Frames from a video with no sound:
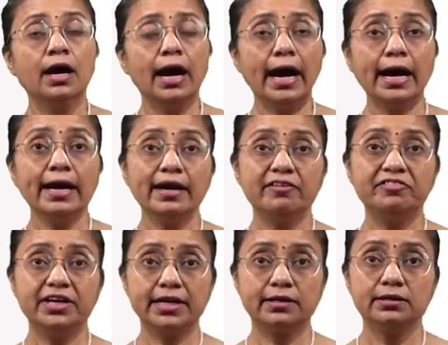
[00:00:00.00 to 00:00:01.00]
I
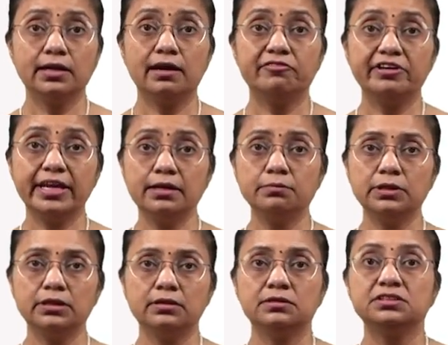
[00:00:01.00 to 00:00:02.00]
have taken a
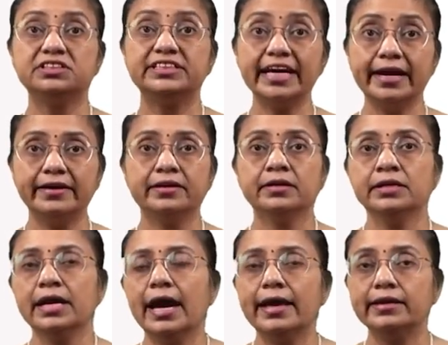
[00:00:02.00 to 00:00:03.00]
variable z
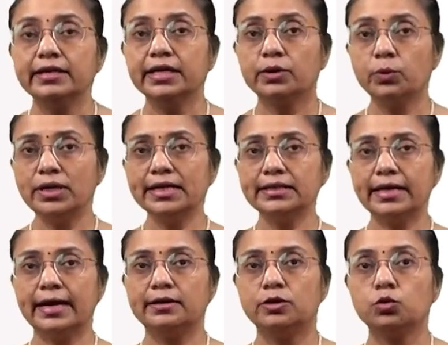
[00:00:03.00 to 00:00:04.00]
and equating
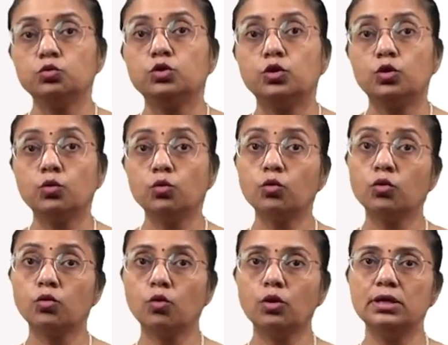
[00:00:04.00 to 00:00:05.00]
that to
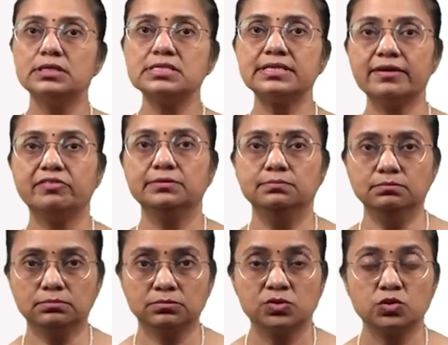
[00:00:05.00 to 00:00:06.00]
2:7.
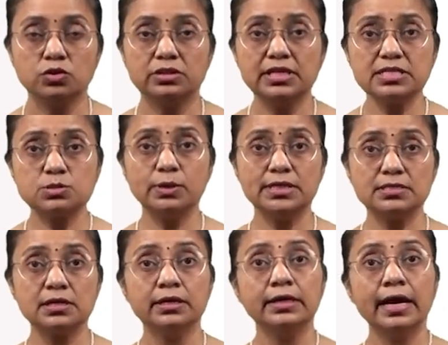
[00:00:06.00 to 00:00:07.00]
So this
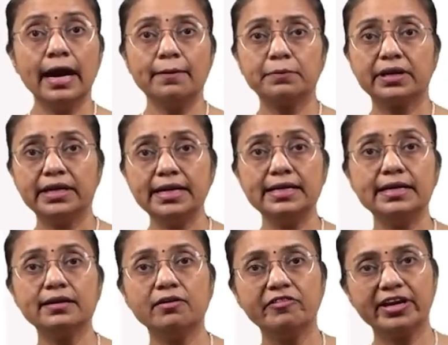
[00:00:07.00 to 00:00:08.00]
means I'm
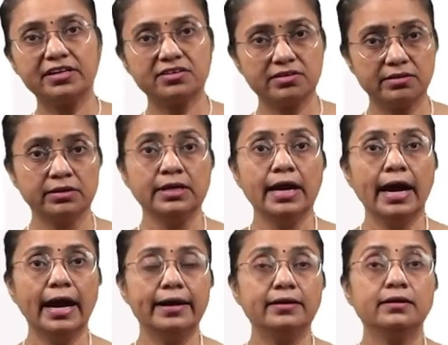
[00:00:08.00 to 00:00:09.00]
creating a vector,
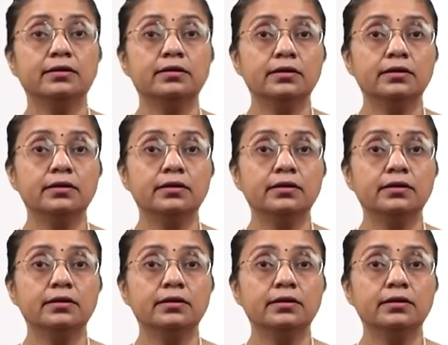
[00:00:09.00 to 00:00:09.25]
and